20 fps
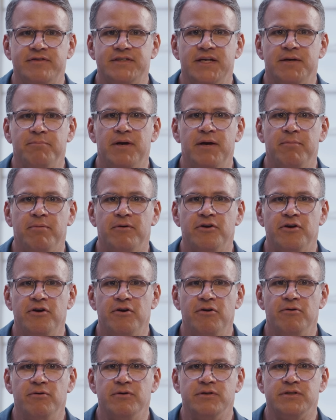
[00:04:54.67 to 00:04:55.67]
We've seen people
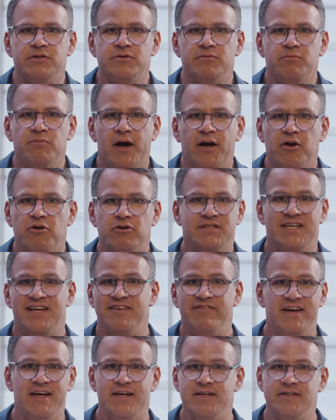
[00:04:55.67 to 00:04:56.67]
use regular
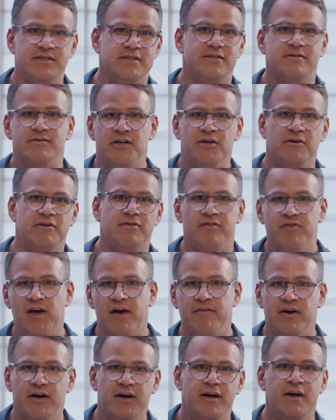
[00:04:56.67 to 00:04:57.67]
TVs. You know, if you
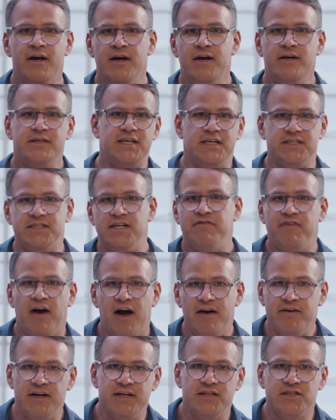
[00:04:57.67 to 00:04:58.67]
have a
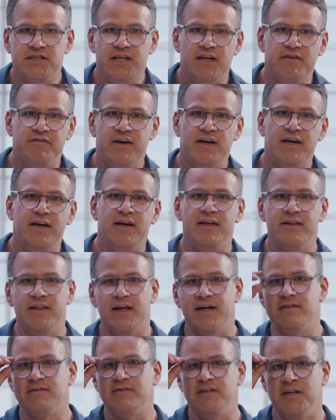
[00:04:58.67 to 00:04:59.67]
65-inch TV
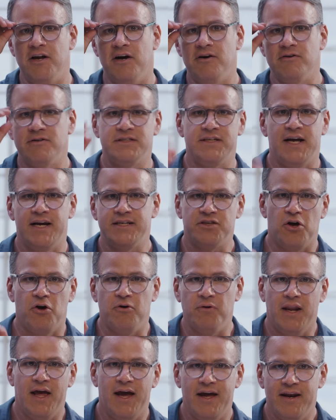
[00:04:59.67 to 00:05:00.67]
that, you know, is nice
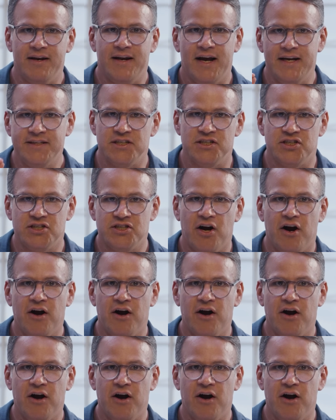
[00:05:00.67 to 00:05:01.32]
OLED and nice and